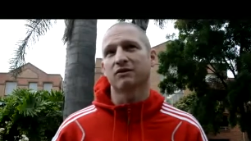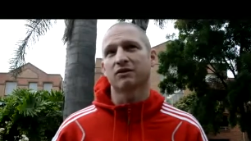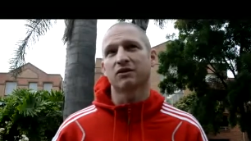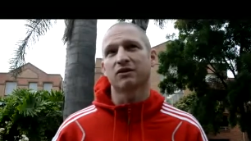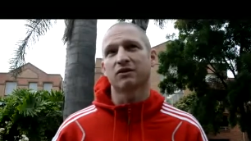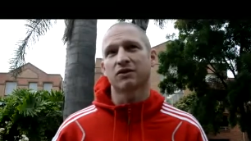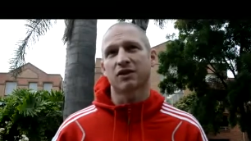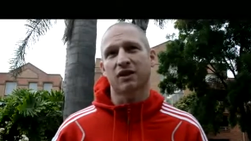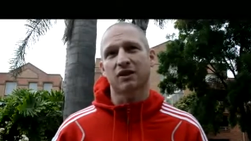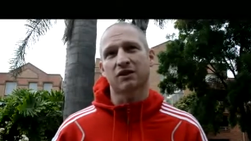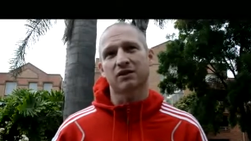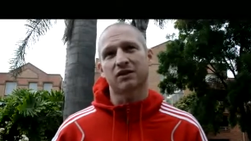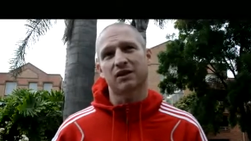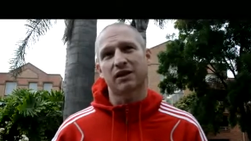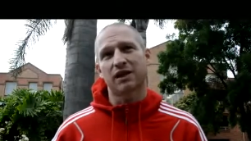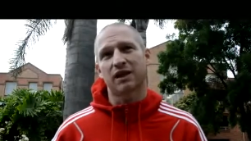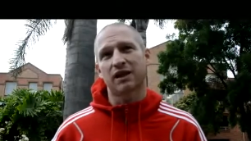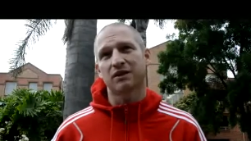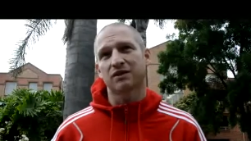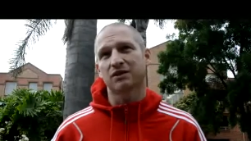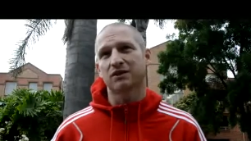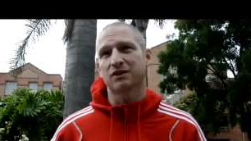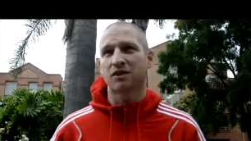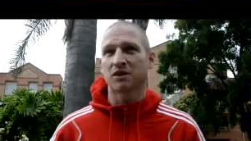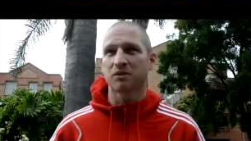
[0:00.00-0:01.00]
It's actually how
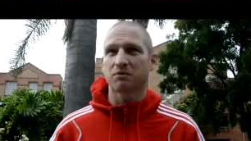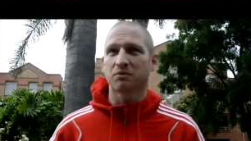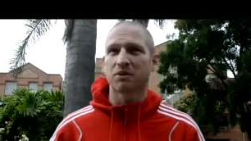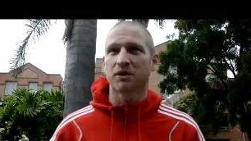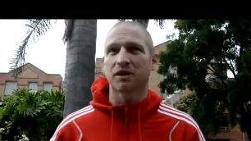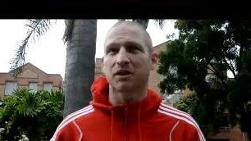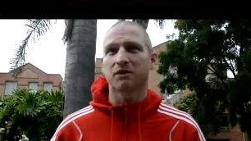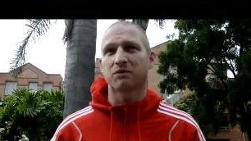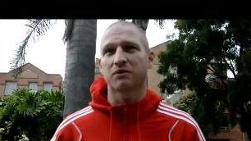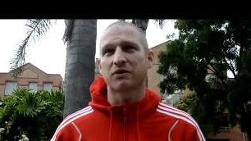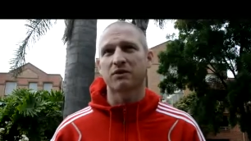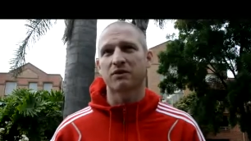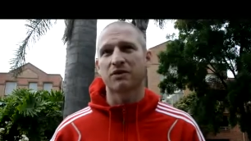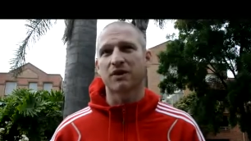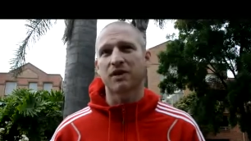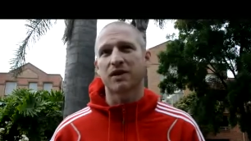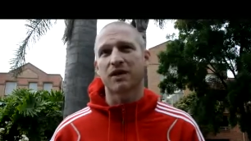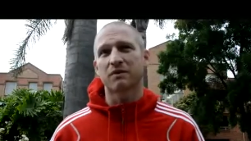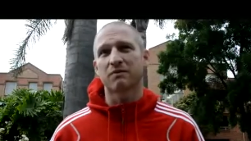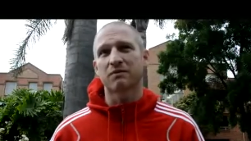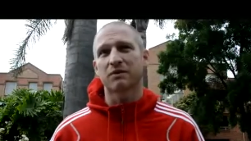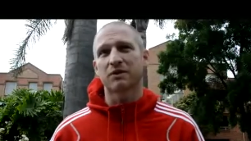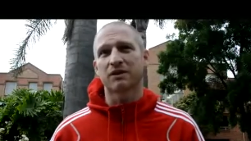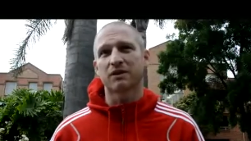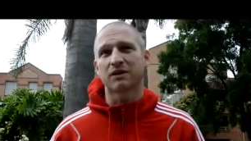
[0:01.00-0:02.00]
does he play with
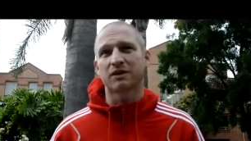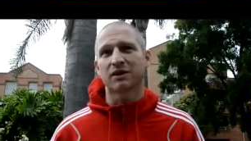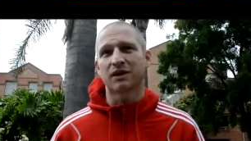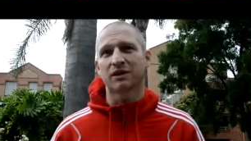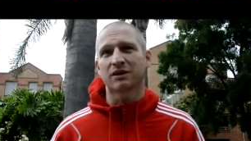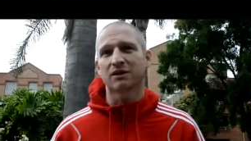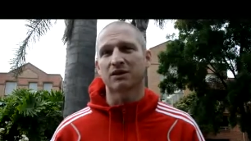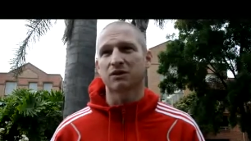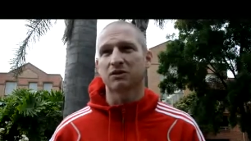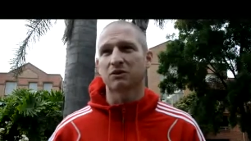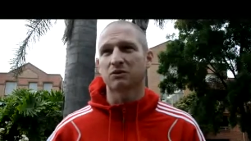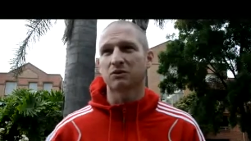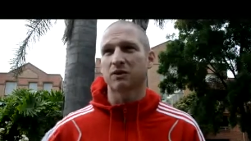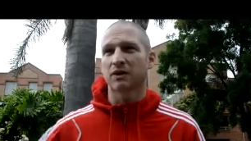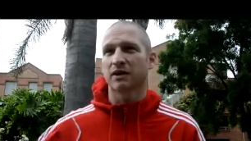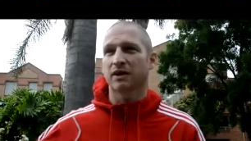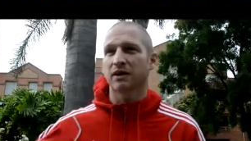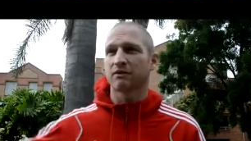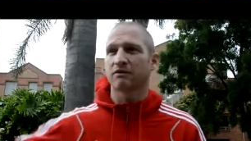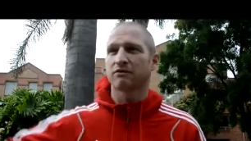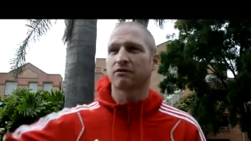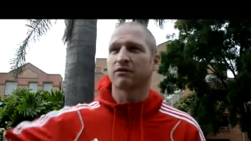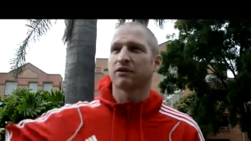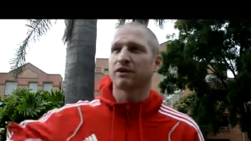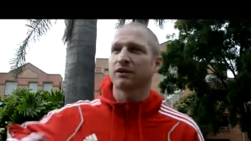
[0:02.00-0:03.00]
them, and actually do we
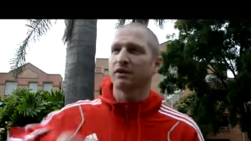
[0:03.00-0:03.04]
have